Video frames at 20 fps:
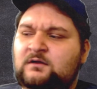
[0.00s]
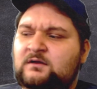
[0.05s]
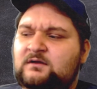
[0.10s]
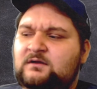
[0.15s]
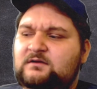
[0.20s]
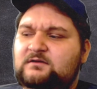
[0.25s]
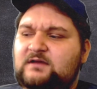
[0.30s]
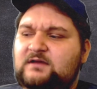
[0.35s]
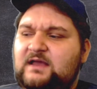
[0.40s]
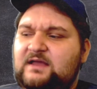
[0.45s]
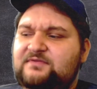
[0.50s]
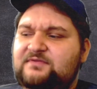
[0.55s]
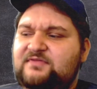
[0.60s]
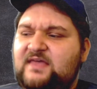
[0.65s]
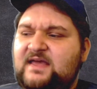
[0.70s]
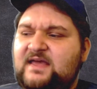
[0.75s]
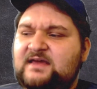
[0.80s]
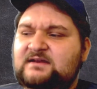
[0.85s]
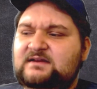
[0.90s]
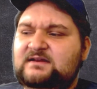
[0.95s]
And
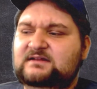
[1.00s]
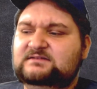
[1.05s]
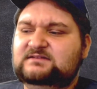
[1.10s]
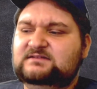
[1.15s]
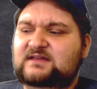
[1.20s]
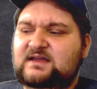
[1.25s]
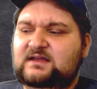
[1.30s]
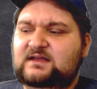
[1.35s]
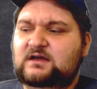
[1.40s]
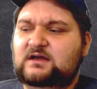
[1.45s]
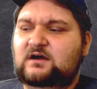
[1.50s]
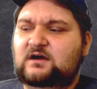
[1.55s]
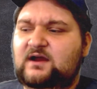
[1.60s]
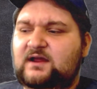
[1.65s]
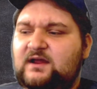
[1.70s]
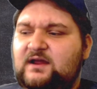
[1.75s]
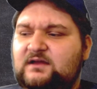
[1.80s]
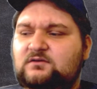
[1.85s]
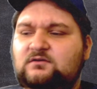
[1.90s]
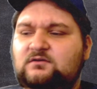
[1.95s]
then it's like, all
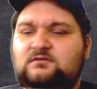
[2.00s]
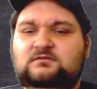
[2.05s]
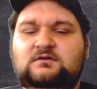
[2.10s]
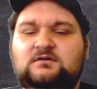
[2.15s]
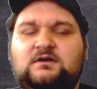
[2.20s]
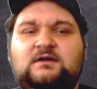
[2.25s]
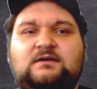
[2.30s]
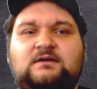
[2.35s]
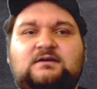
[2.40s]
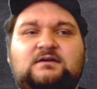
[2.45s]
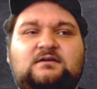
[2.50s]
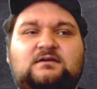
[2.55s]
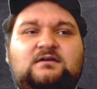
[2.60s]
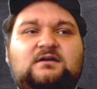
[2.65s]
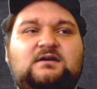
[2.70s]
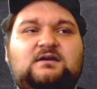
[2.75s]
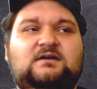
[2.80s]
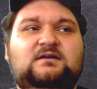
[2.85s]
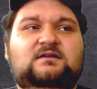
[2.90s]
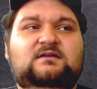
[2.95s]
right, cool.
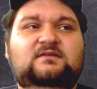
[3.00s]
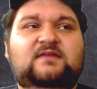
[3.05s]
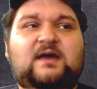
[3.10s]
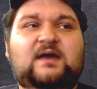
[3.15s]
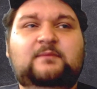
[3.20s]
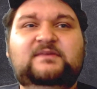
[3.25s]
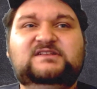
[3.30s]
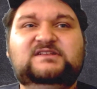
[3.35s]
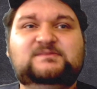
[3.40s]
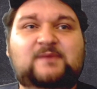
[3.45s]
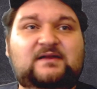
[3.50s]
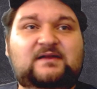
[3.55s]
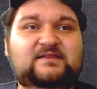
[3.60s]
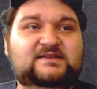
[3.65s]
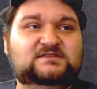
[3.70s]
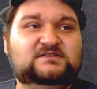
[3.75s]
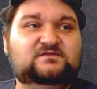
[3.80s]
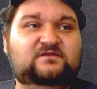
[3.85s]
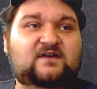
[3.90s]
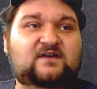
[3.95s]
That means my
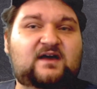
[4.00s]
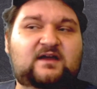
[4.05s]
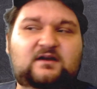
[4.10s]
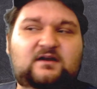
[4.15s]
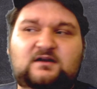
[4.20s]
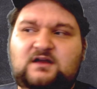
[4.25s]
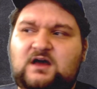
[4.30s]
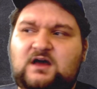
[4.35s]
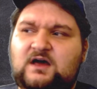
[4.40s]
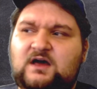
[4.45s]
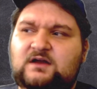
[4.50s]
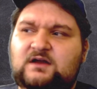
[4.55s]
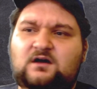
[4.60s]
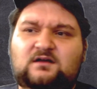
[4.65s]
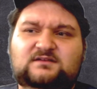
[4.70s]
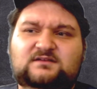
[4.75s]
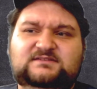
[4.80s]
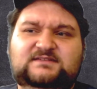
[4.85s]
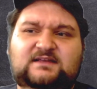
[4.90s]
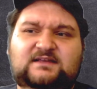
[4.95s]
list fired on all
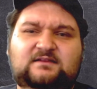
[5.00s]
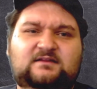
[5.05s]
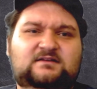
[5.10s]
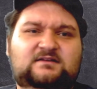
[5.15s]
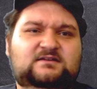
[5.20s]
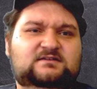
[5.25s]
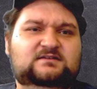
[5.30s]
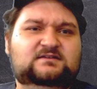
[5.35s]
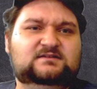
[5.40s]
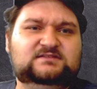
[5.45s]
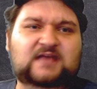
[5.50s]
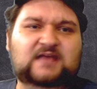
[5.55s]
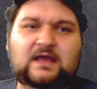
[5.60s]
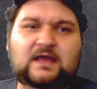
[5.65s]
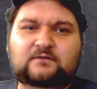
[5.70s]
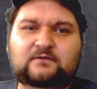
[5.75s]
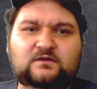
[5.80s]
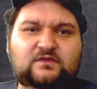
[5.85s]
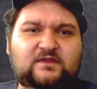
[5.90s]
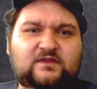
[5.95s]
cylinders.
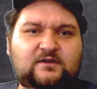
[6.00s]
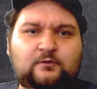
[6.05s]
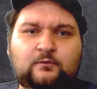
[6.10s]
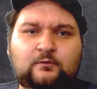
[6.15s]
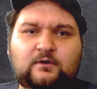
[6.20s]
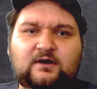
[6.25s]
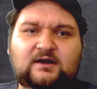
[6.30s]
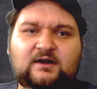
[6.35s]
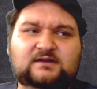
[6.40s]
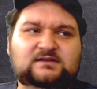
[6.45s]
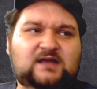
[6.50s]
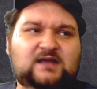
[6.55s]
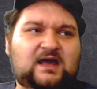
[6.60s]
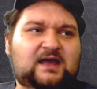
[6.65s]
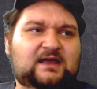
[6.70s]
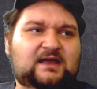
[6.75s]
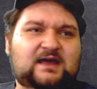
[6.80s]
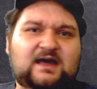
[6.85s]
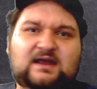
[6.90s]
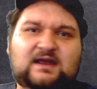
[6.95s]
Everything worked. I
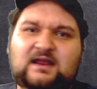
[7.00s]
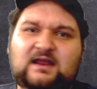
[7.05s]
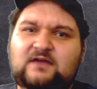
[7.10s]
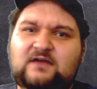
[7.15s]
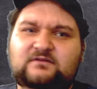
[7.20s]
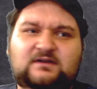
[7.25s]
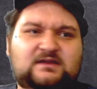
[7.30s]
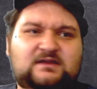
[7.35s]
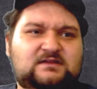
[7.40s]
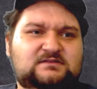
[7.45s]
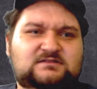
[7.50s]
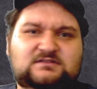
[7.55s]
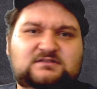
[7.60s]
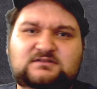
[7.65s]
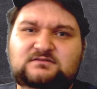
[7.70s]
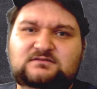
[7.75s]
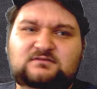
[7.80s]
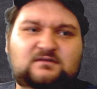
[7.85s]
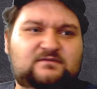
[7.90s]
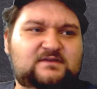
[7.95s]
got every inch
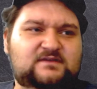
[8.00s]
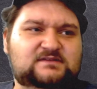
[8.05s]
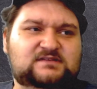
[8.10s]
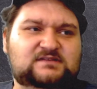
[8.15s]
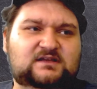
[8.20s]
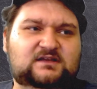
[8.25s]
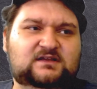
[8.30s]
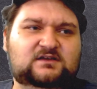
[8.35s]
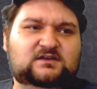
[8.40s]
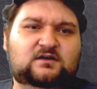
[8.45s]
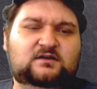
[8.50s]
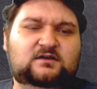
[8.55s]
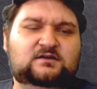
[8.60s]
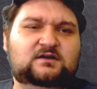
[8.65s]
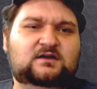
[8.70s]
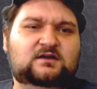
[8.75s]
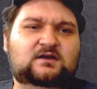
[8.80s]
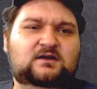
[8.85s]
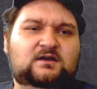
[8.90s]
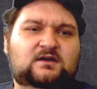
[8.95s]
of this I could
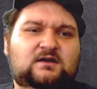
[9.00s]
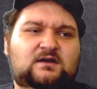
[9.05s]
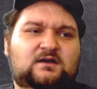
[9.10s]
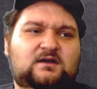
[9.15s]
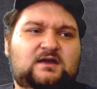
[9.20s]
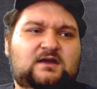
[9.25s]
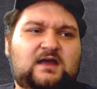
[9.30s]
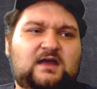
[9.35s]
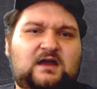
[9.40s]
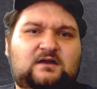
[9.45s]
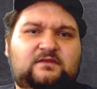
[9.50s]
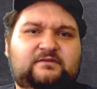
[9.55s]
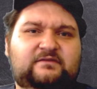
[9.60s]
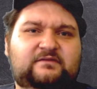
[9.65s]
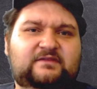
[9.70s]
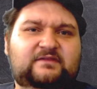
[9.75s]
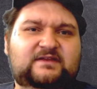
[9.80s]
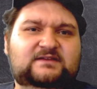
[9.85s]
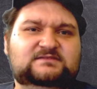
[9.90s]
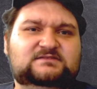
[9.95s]
out of the
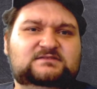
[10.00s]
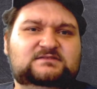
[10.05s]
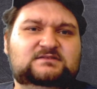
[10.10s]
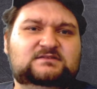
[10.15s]
list.